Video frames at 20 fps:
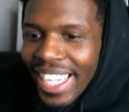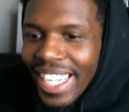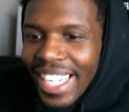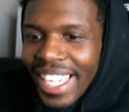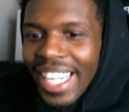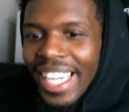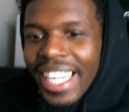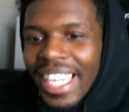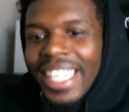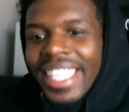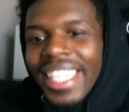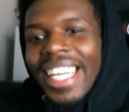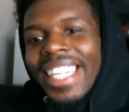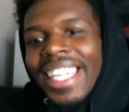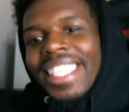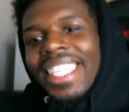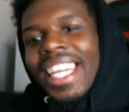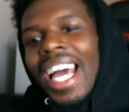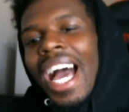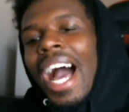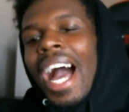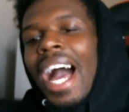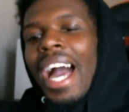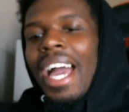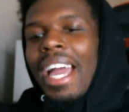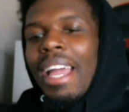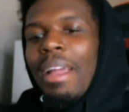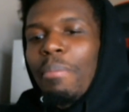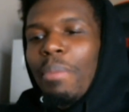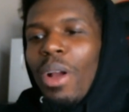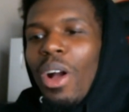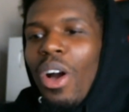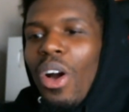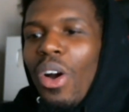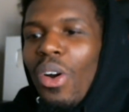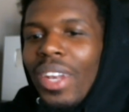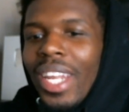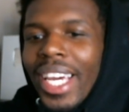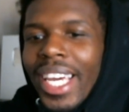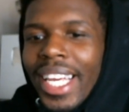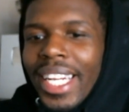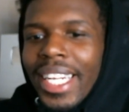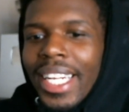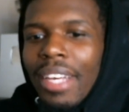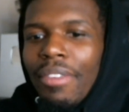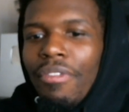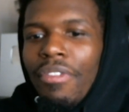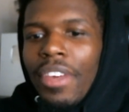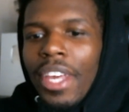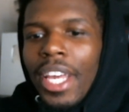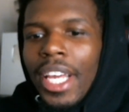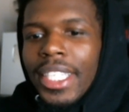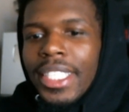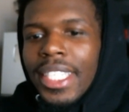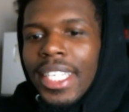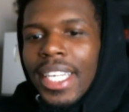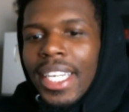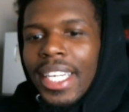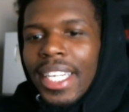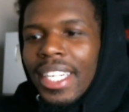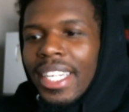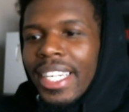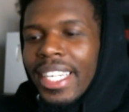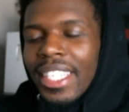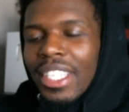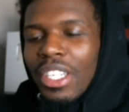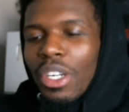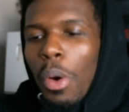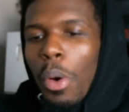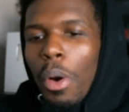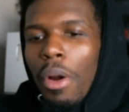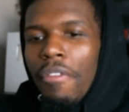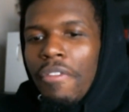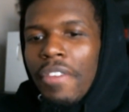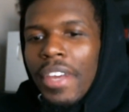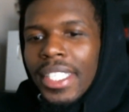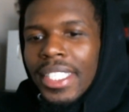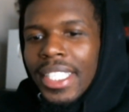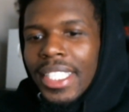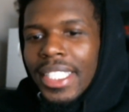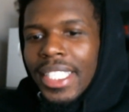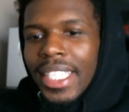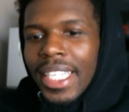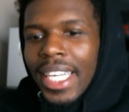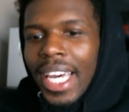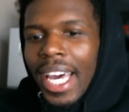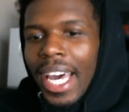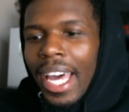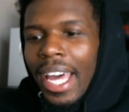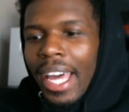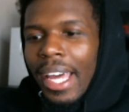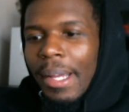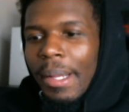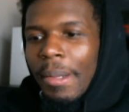Look at the dime, bro. Look at the vision. Look at the court vision she got.